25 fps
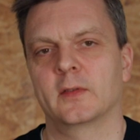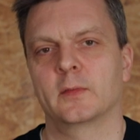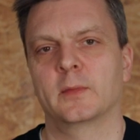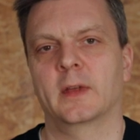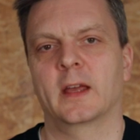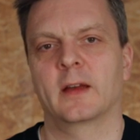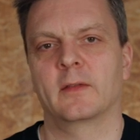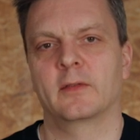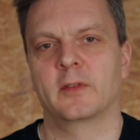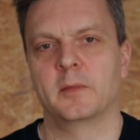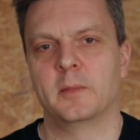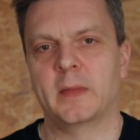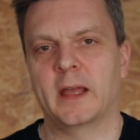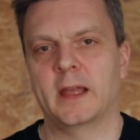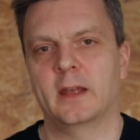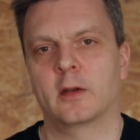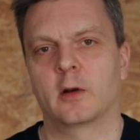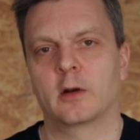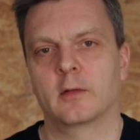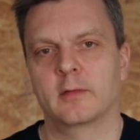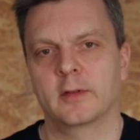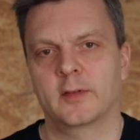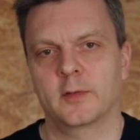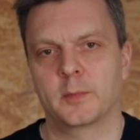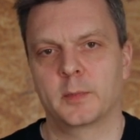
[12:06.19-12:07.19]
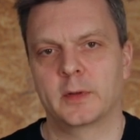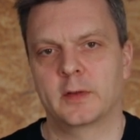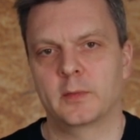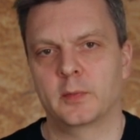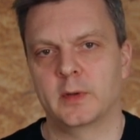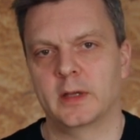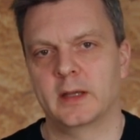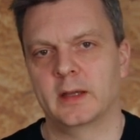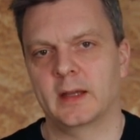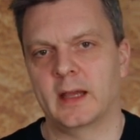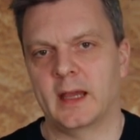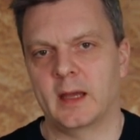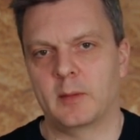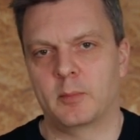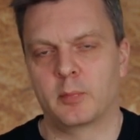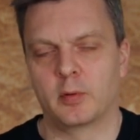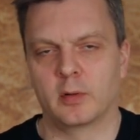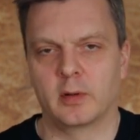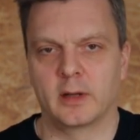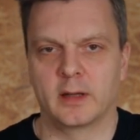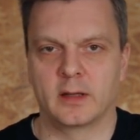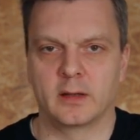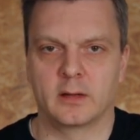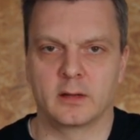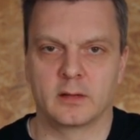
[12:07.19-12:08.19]
We have the main harvest between
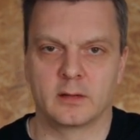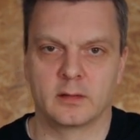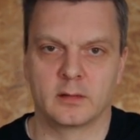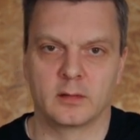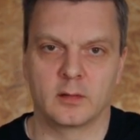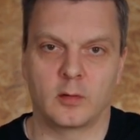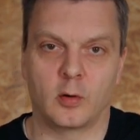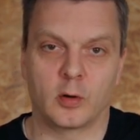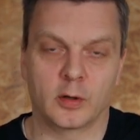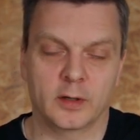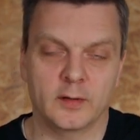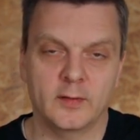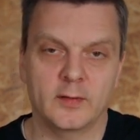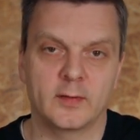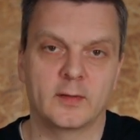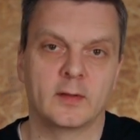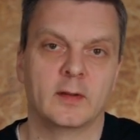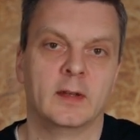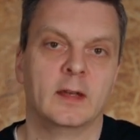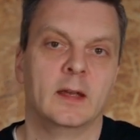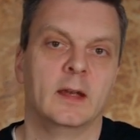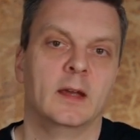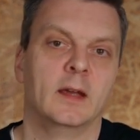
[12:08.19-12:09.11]
April and August.